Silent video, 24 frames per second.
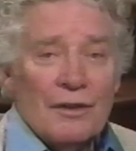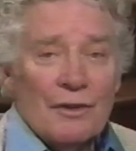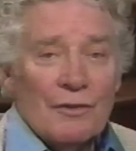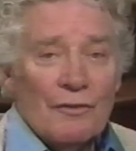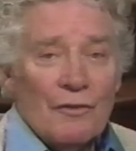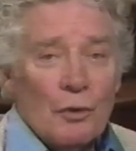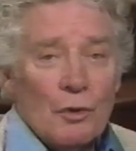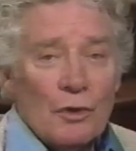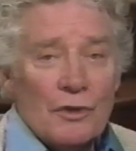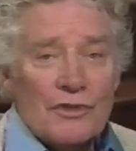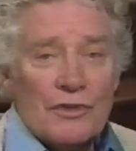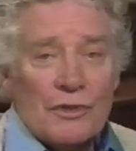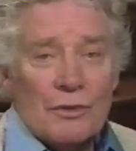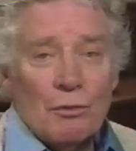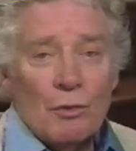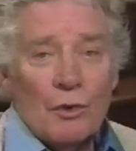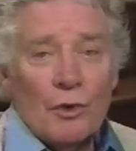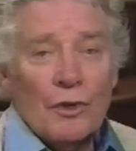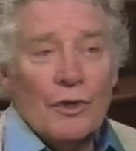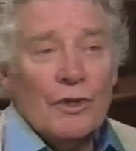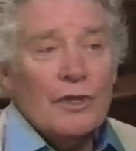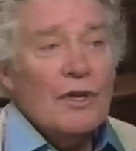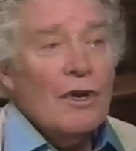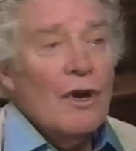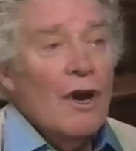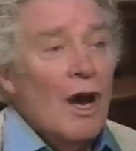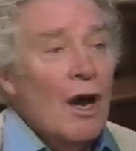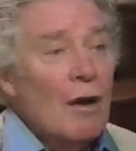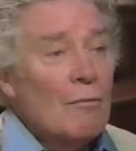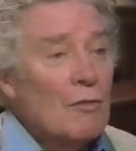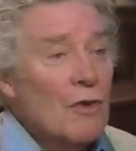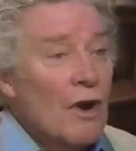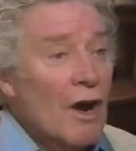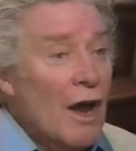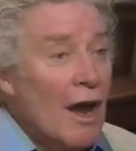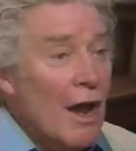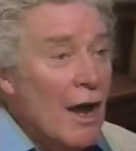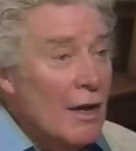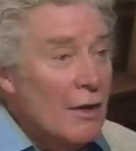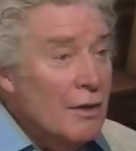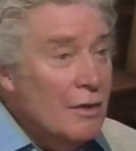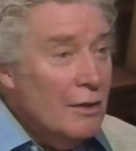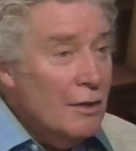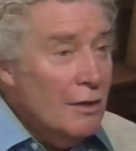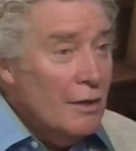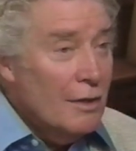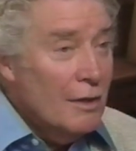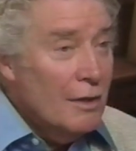of course, the word
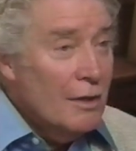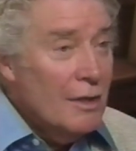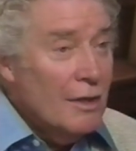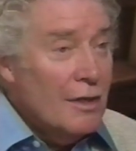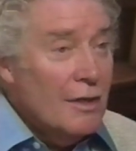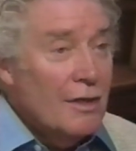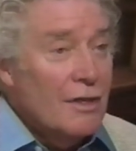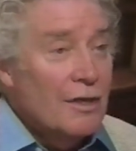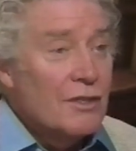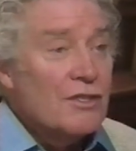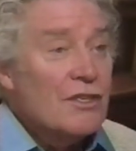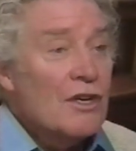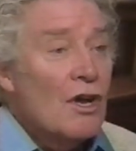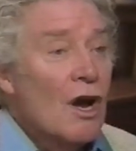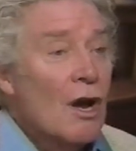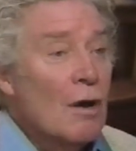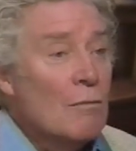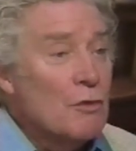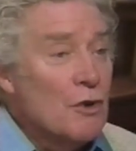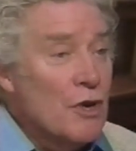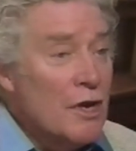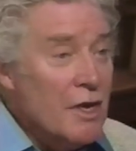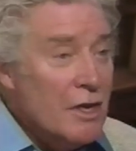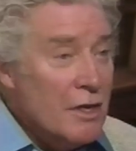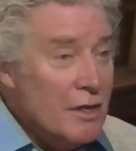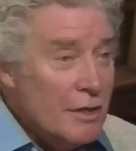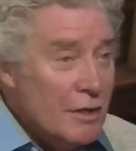comrade is comrade